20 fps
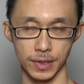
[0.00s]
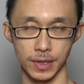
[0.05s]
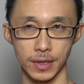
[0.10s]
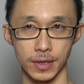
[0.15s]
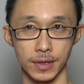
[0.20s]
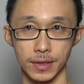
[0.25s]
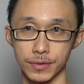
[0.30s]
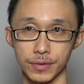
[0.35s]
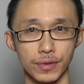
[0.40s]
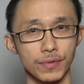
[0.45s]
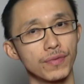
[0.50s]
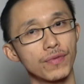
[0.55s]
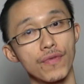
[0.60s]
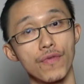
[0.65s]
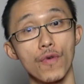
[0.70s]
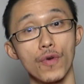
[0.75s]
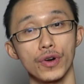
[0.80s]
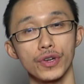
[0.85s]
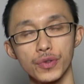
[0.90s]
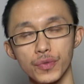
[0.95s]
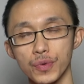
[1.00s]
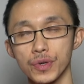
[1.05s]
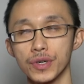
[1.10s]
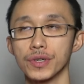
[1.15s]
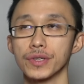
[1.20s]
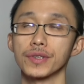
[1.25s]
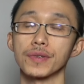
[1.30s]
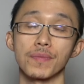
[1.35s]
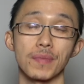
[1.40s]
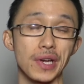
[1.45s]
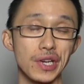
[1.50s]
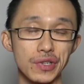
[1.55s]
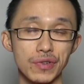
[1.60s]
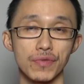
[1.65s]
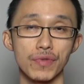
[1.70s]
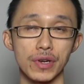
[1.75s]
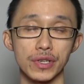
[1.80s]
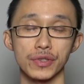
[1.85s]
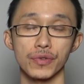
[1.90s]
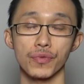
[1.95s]
Uh, the fourth one, the
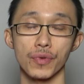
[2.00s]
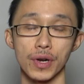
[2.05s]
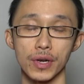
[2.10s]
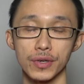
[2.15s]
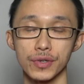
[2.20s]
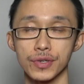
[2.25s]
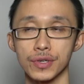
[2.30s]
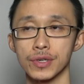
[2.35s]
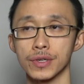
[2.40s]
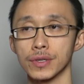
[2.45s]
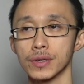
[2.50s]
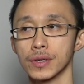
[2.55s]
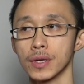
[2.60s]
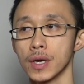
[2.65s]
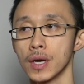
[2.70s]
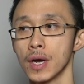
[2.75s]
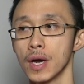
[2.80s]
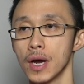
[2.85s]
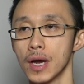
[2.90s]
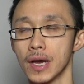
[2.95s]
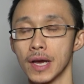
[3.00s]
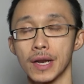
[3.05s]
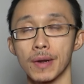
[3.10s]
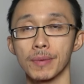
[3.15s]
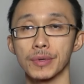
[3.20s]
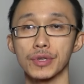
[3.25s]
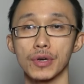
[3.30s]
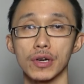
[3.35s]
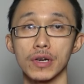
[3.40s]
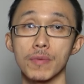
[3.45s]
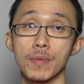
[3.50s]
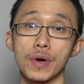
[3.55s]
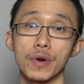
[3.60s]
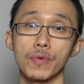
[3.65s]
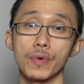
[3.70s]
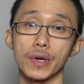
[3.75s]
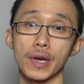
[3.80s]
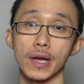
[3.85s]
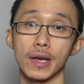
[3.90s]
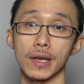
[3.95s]
Matrix Resurrection. And I'm going to talk about
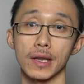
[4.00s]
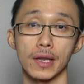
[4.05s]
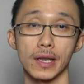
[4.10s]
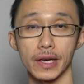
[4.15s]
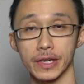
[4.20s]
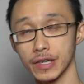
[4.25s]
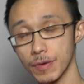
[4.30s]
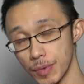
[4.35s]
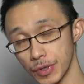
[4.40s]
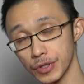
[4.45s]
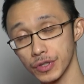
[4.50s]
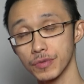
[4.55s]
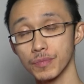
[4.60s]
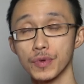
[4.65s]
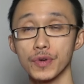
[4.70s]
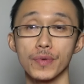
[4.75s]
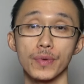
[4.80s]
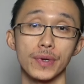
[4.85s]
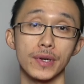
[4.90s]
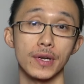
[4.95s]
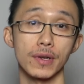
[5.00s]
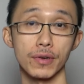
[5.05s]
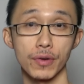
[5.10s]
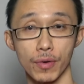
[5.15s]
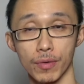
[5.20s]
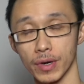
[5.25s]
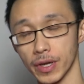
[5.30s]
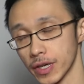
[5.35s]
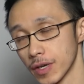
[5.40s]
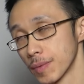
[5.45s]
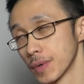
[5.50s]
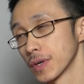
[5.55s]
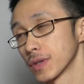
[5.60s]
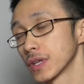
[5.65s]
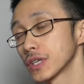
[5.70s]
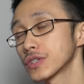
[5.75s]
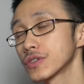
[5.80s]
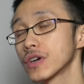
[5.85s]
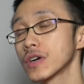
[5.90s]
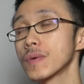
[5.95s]
what I like about this movie what I don't like about it.
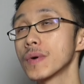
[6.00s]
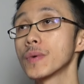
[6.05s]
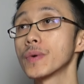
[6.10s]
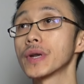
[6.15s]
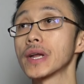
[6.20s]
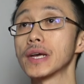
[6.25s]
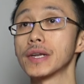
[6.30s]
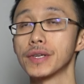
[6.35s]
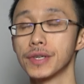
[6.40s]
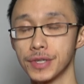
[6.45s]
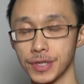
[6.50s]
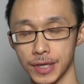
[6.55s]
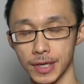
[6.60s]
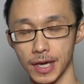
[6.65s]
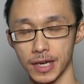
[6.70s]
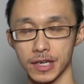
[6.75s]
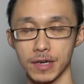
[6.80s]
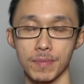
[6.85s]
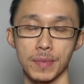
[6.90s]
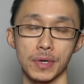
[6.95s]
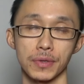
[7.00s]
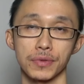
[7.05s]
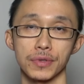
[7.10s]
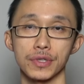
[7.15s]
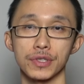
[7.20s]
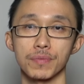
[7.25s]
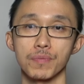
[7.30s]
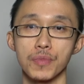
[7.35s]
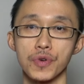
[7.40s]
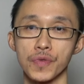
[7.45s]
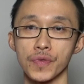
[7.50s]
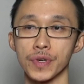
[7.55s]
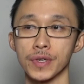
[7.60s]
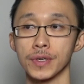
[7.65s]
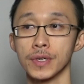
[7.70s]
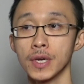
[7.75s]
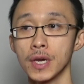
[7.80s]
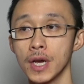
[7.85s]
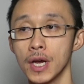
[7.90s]
Let's talk about what I did like about this movie.